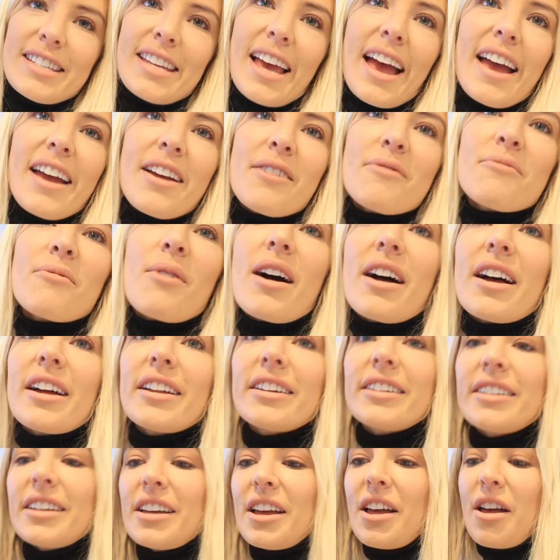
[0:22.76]
day
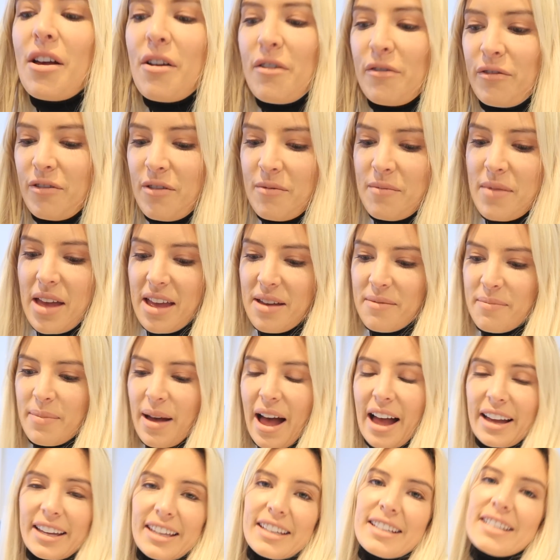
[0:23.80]
one for me
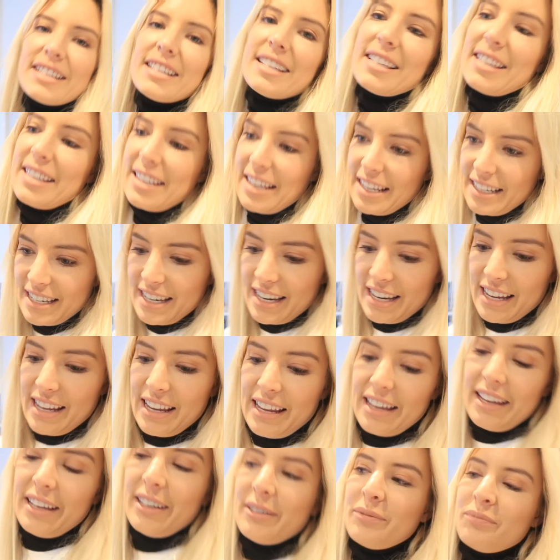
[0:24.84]
back in
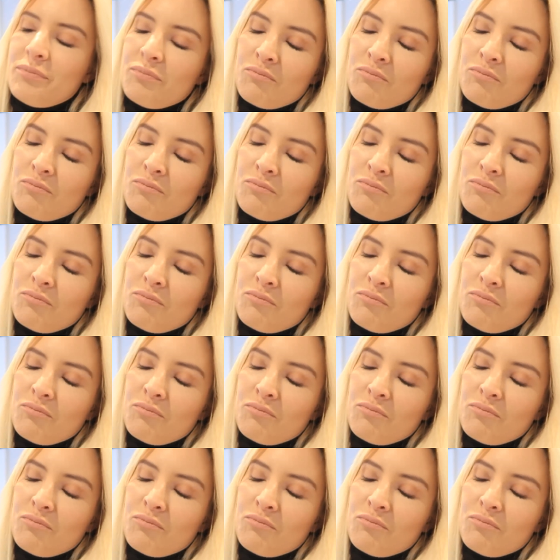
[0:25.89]
Sydney.